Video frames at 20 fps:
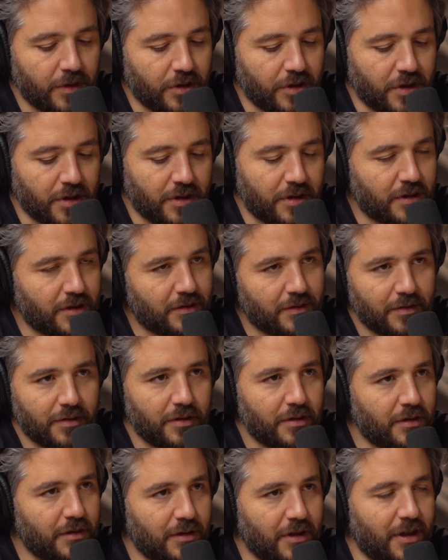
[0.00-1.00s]
They're just
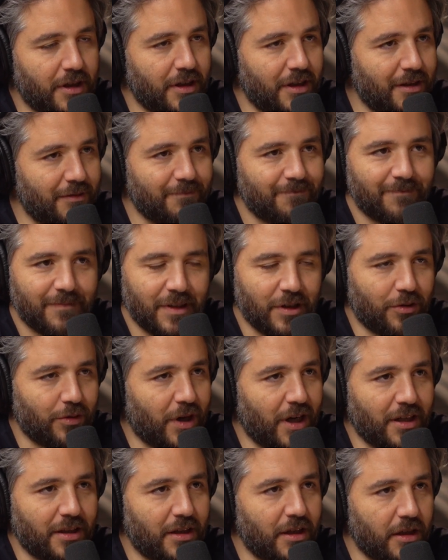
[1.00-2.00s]

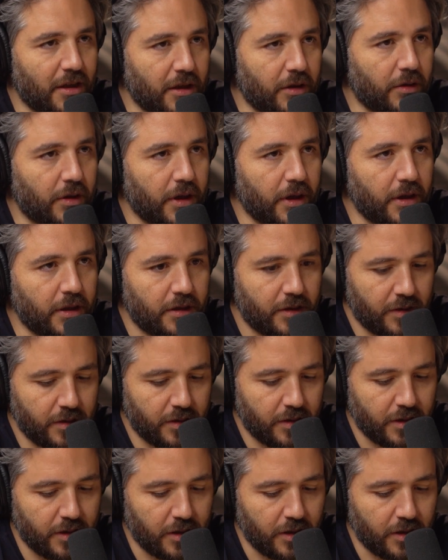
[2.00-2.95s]
grinding, right?